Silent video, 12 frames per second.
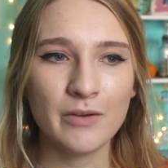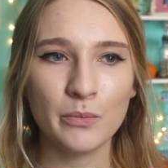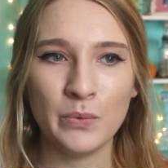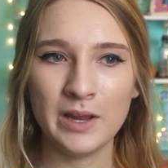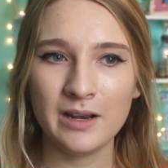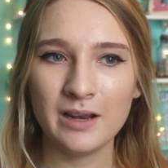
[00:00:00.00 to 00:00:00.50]

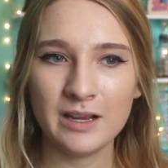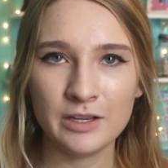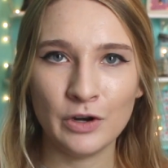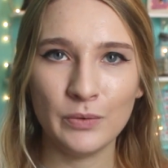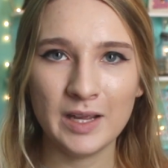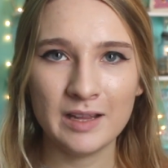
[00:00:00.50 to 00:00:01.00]
went,
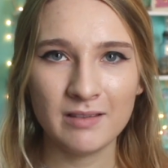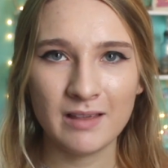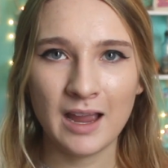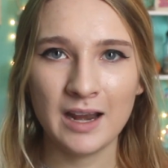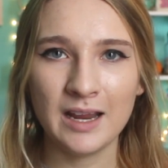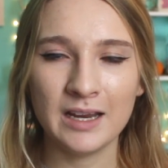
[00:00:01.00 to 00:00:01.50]

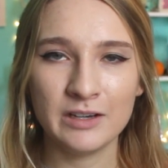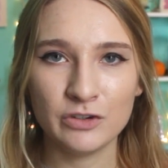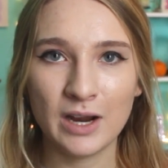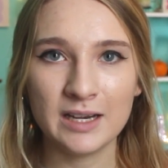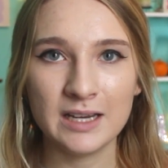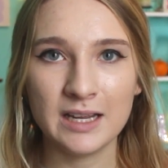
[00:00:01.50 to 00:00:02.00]
inside and
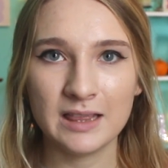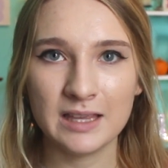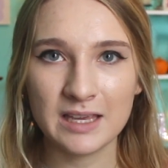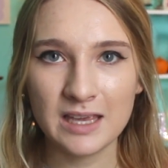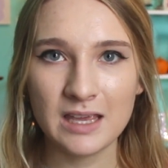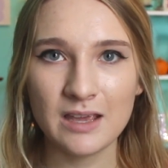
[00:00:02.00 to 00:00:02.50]
tried to get
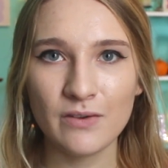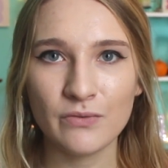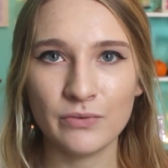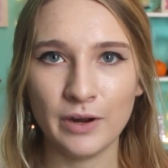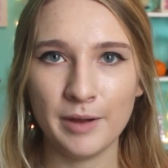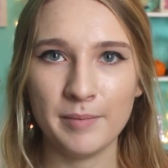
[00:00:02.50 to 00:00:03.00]
the key
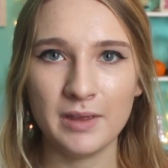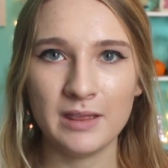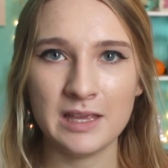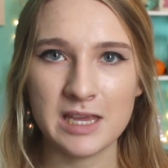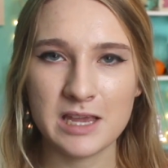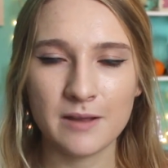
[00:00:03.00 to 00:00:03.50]
from
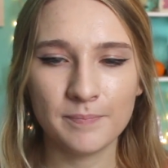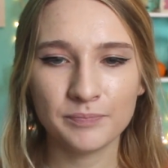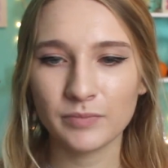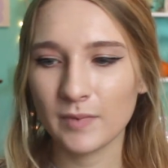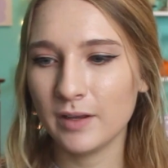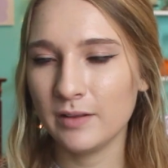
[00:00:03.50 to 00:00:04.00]
the
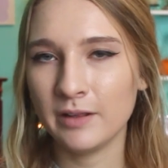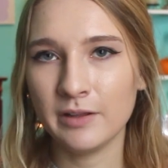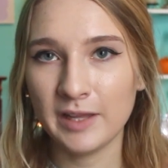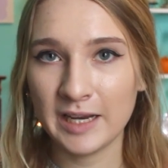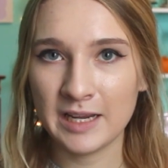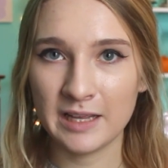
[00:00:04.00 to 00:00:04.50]

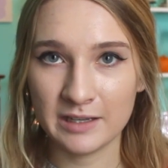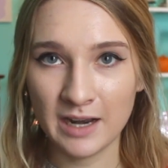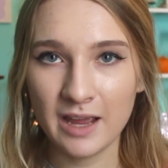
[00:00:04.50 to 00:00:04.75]
lady at the